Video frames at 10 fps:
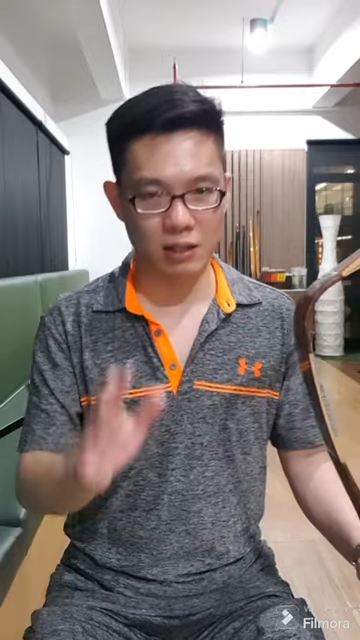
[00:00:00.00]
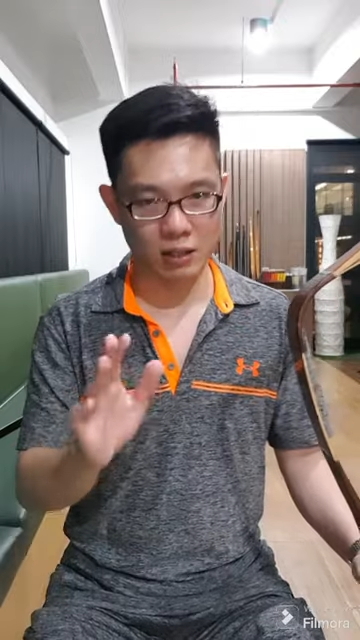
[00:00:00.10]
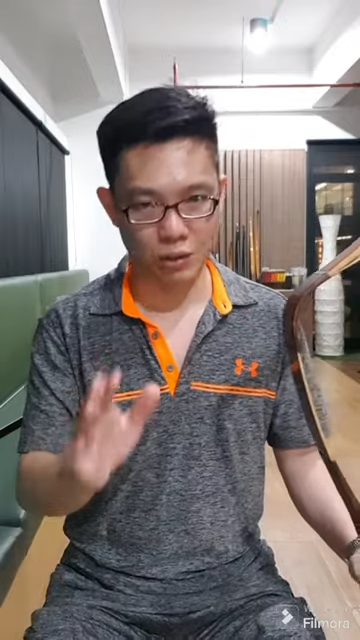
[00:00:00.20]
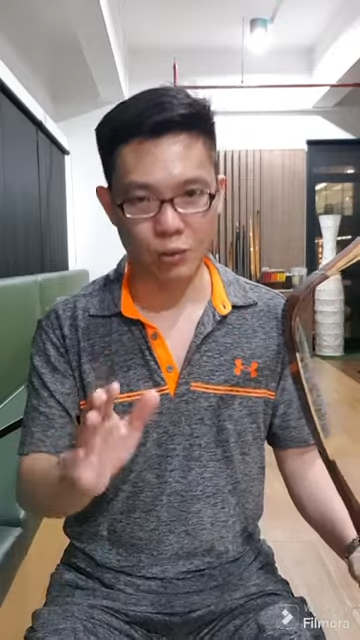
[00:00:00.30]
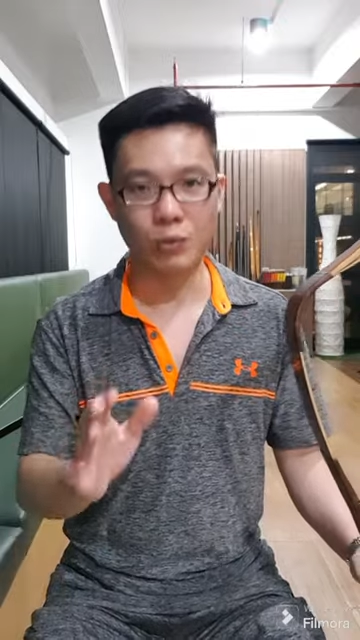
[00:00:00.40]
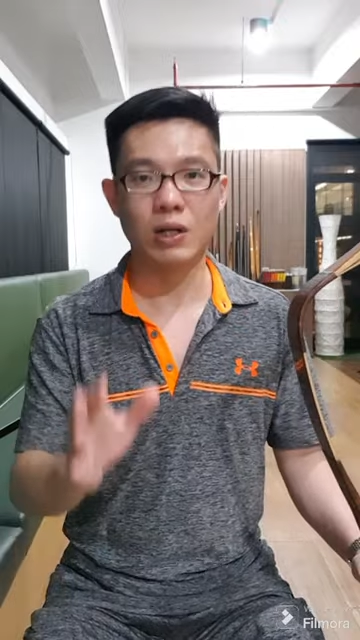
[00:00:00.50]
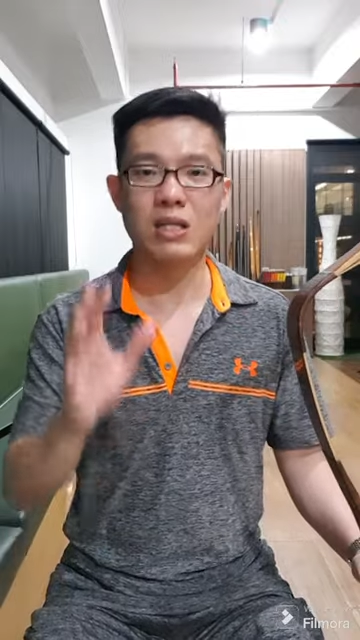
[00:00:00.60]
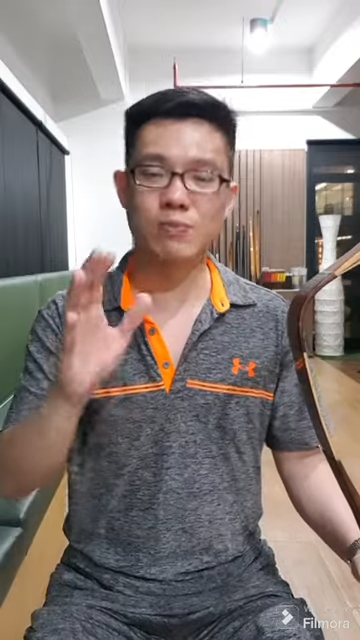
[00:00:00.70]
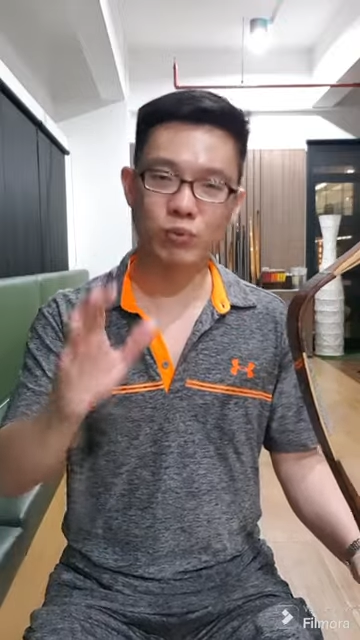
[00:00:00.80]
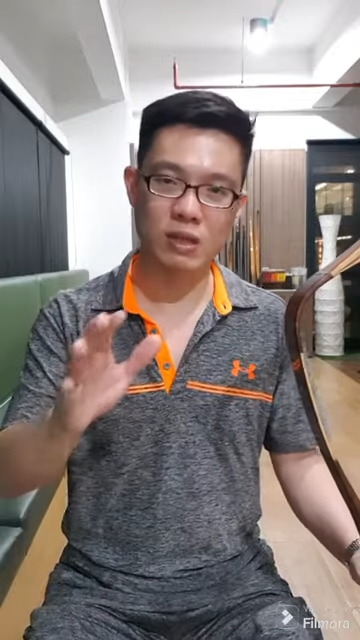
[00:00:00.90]
No,
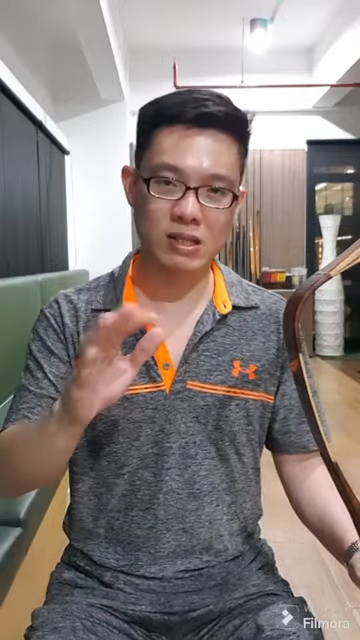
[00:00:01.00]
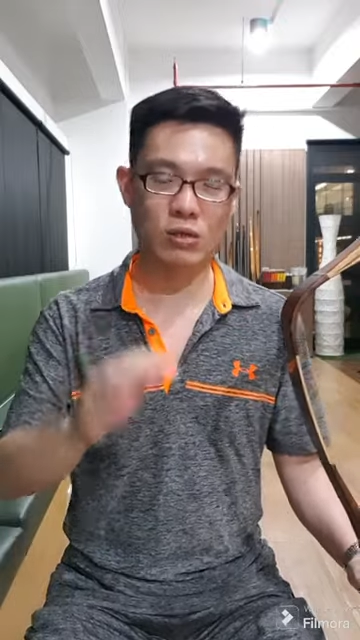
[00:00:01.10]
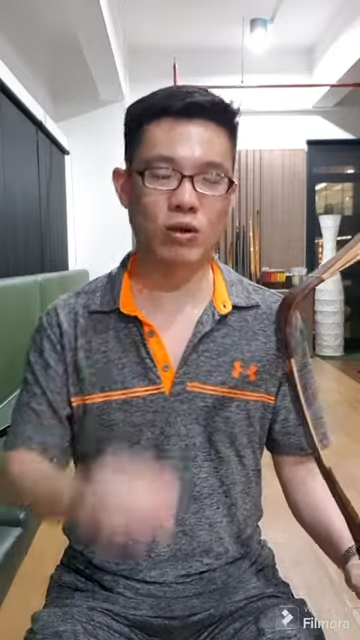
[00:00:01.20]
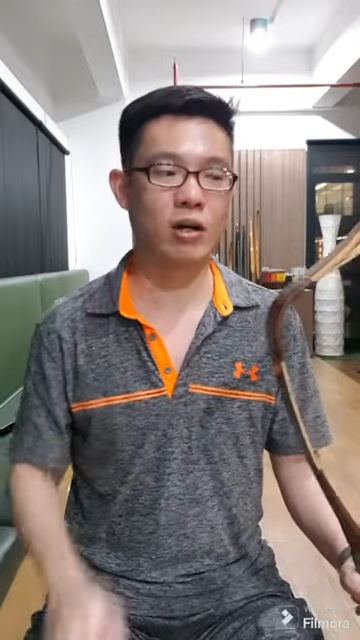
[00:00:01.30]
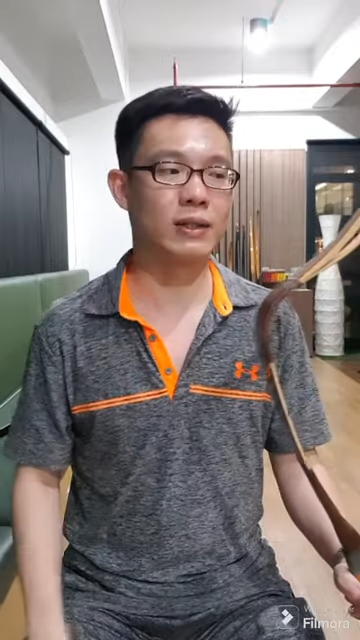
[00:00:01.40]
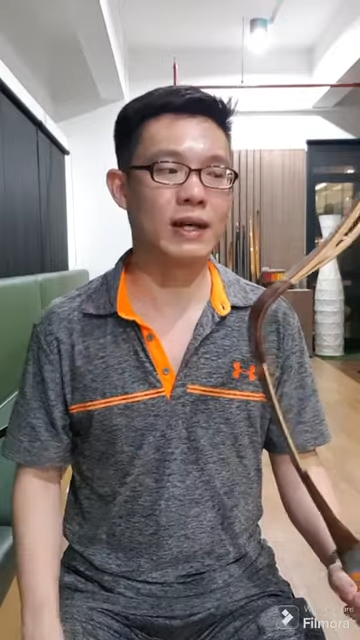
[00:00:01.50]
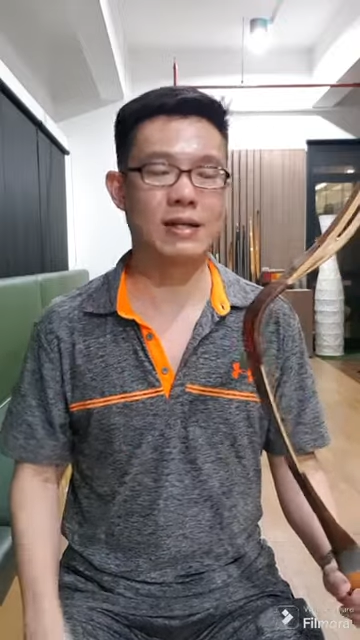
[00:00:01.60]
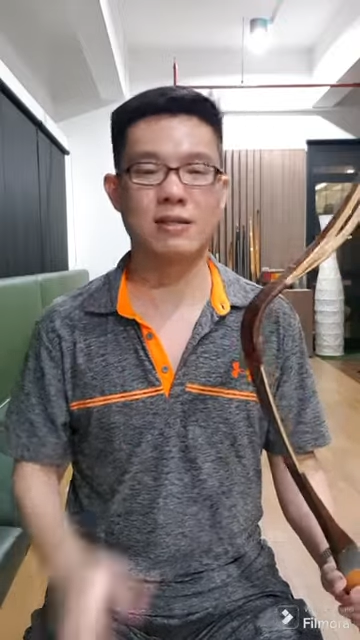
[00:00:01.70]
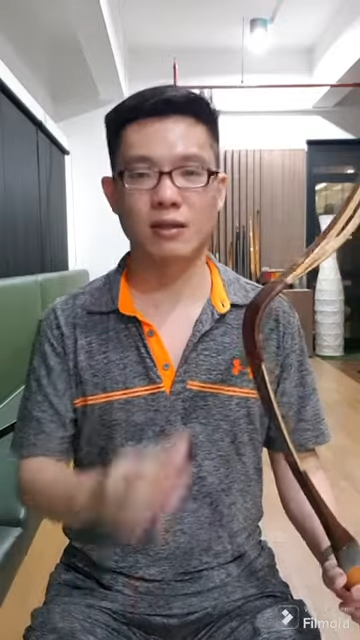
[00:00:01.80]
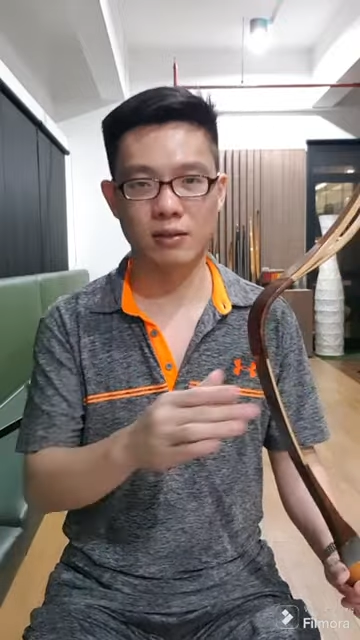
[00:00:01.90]
let's put this in the
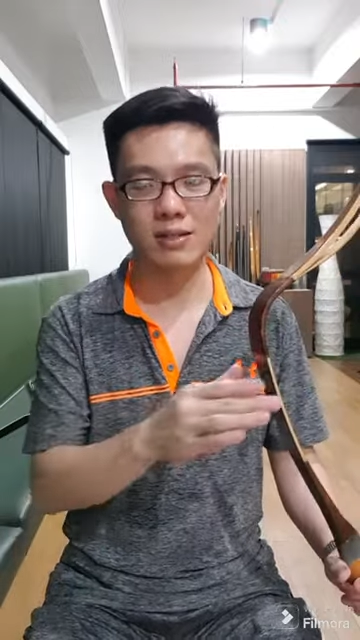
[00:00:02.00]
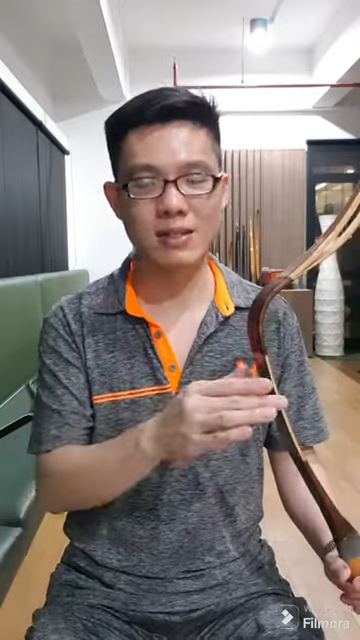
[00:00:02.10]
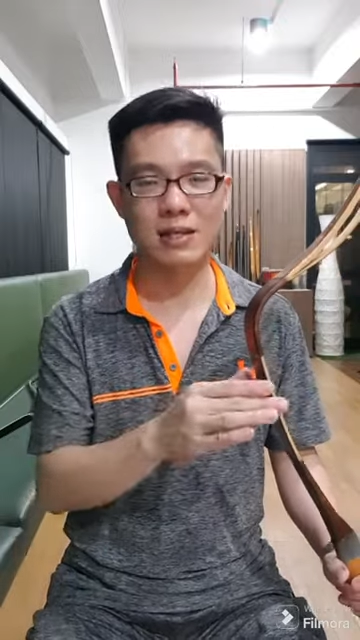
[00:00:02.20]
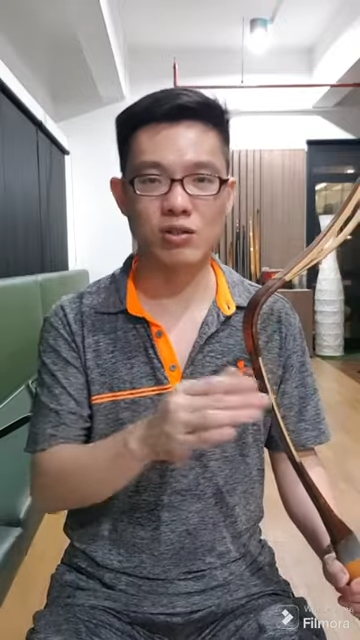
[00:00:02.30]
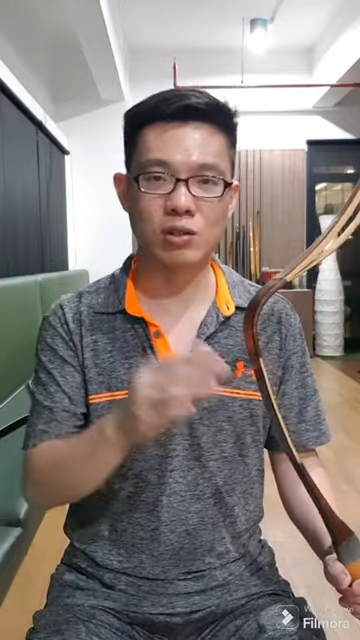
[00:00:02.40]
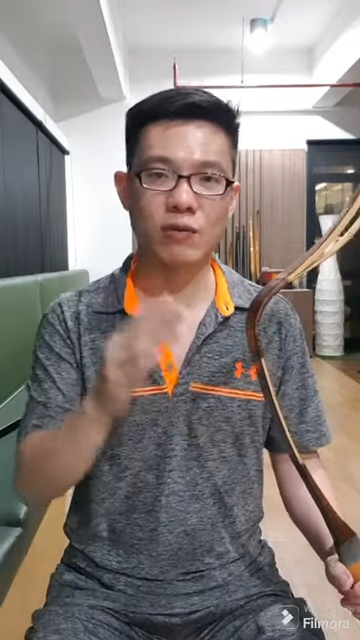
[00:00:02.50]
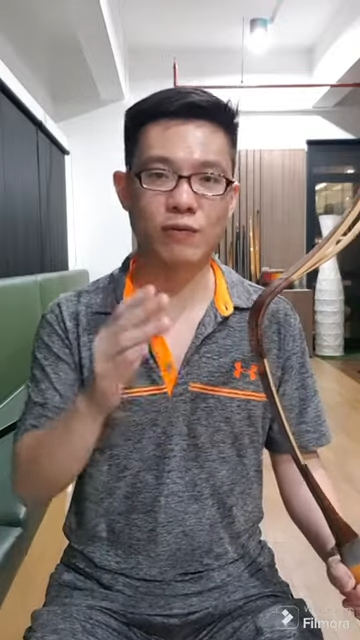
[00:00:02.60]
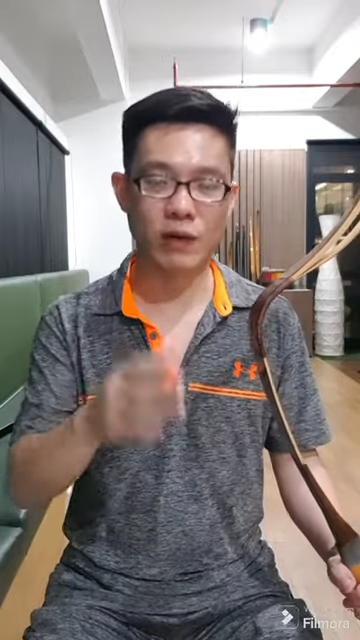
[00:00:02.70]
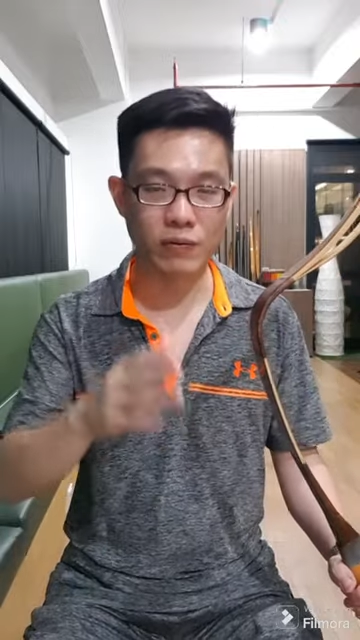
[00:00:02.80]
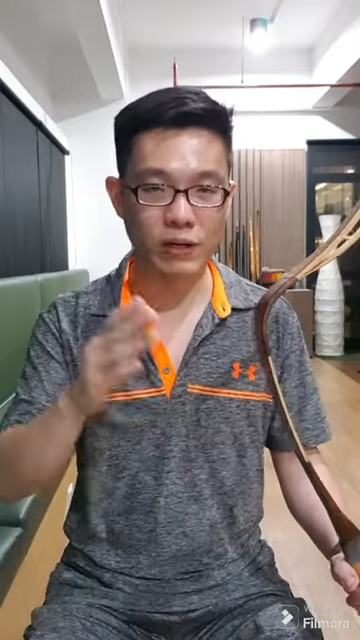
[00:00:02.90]
context. This is actually a
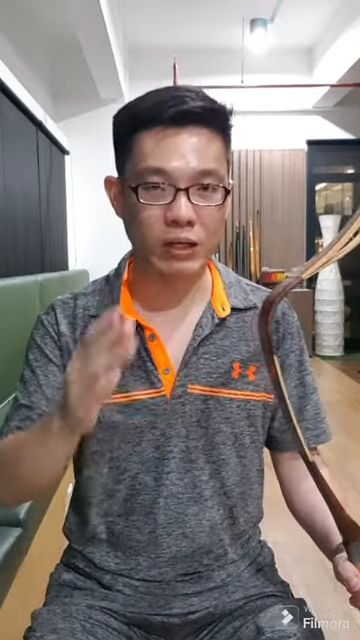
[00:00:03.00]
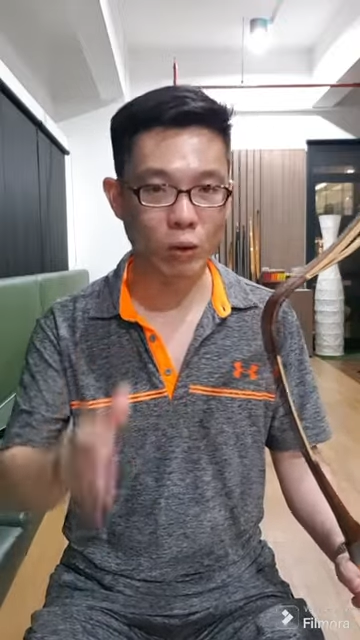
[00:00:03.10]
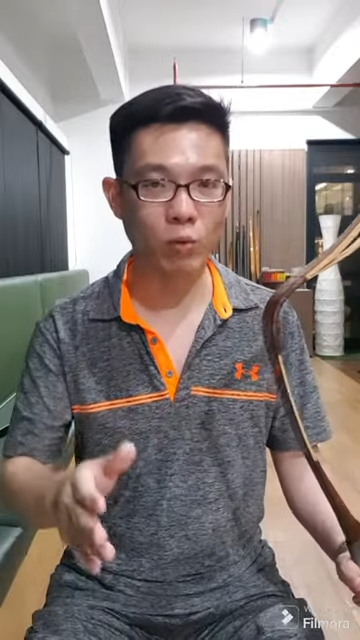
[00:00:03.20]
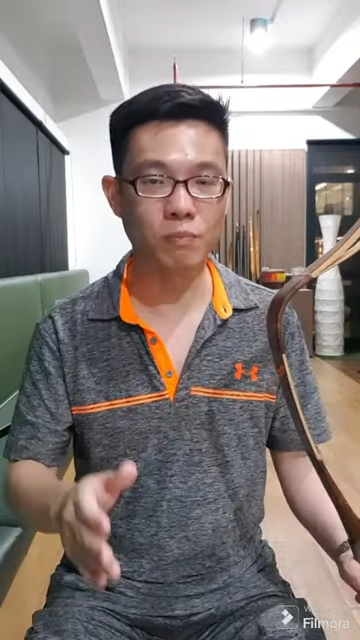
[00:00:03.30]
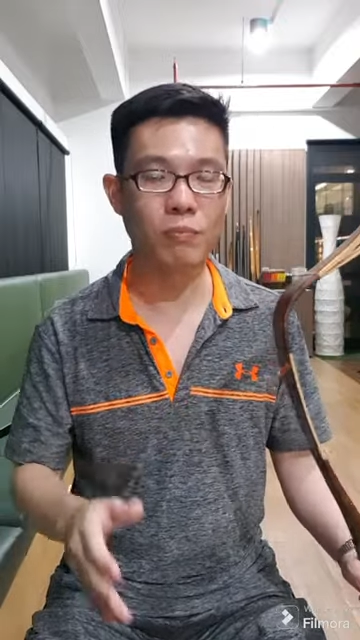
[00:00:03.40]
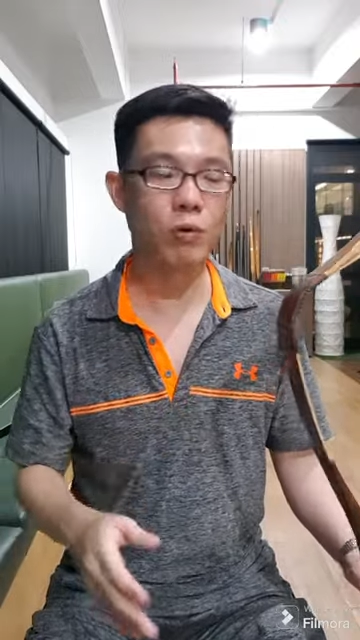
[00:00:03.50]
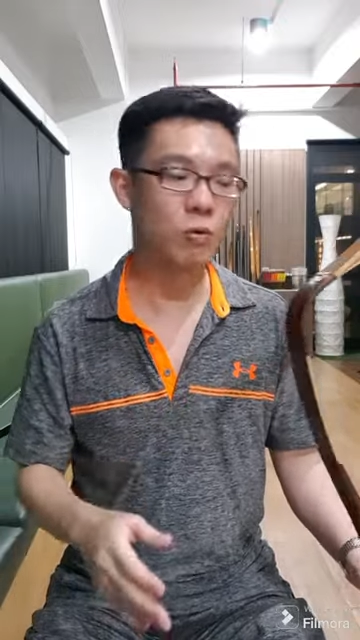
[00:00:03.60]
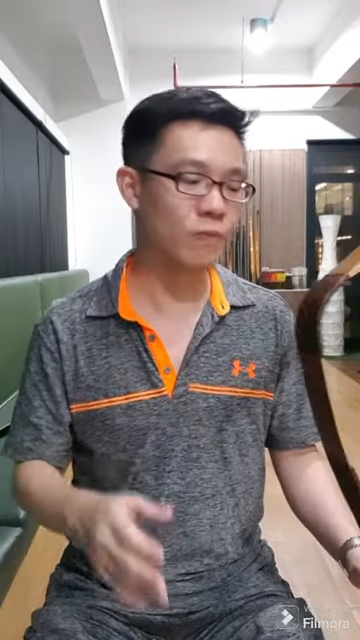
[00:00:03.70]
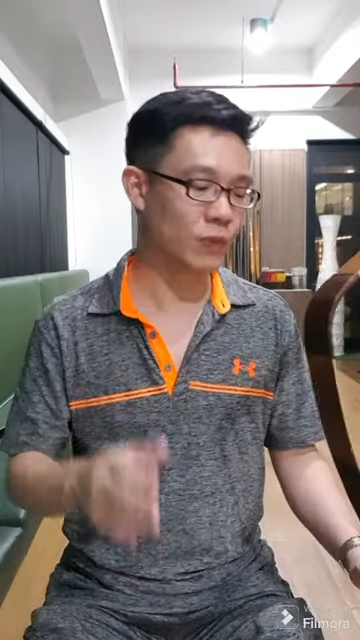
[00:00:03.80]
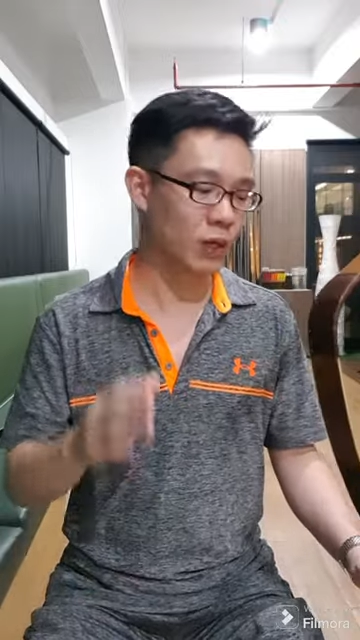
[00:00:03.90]
very, very old bowl,